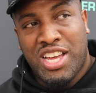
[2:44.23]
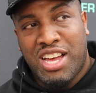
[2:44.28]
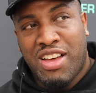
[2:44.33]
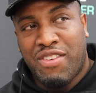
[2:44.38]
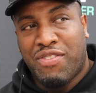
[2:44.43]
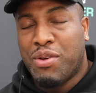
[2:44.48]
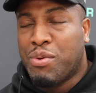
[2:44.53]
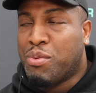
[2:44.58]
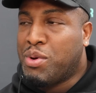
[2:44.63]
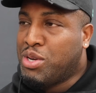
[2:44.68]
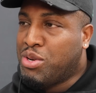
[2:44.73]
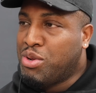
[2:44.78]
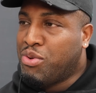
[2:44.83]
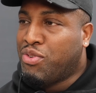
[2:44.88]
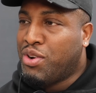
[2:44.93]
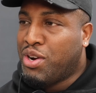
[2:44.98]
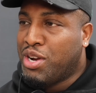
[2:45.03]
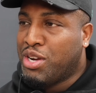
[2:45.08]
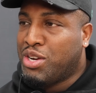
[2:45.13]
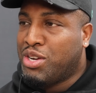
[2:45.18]
I think we do
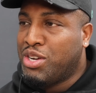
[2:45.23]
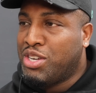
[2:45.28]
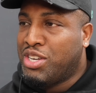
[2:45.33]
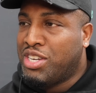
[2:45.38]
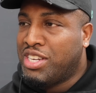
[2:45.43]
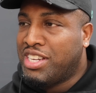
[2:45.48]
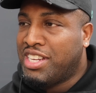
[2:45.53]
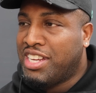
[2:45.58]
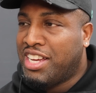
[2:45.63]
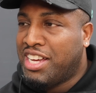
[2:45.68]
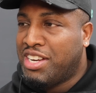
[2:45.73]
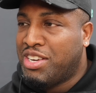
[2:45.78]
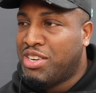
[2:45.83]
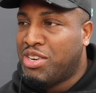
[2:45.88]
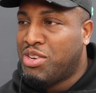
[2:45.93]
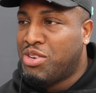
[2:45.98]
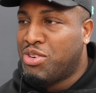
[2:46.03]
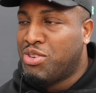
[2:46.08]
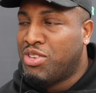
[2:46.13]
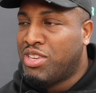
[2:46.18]
very good. I don't
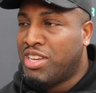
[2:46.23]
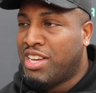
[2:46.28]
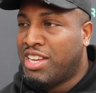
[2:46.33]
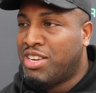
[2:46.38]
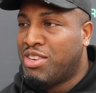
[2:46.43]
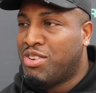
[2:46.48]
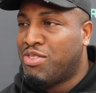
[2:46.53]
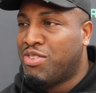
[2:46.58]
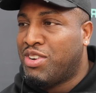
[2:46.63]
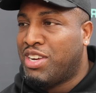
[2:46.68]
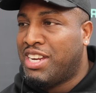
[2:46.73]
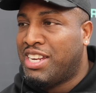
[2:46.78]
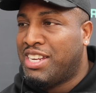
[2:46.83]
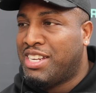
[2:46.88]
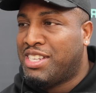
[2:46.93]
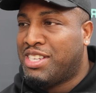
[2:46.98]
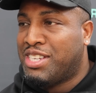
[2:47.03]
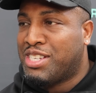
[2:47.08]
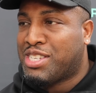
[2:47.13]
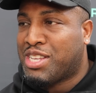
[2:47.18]
know. I don't really
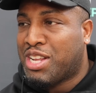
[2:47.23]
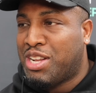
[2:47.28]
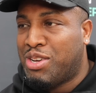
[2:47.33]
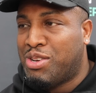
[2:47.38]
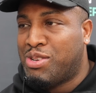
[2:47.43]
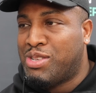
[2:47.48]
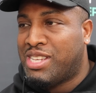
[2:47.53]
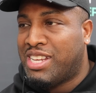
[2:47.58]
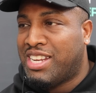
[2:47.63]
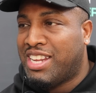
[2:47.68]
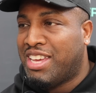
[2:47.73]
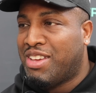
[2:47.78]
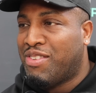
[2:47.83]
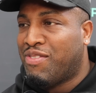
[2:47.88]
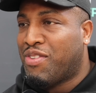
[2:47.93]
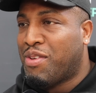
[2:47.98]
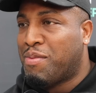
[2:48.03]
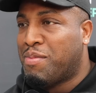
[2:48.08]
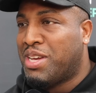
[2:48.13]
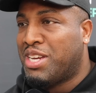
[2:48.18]
disclose any
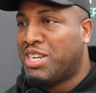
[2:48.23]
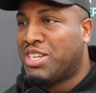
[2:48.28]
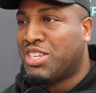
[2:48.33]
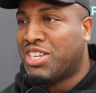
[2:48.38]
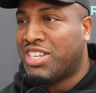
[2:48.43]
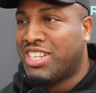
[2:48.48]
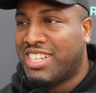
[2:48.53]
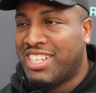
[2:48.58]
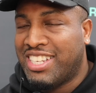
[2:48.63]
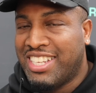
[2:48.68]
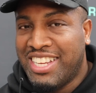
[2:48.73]
information.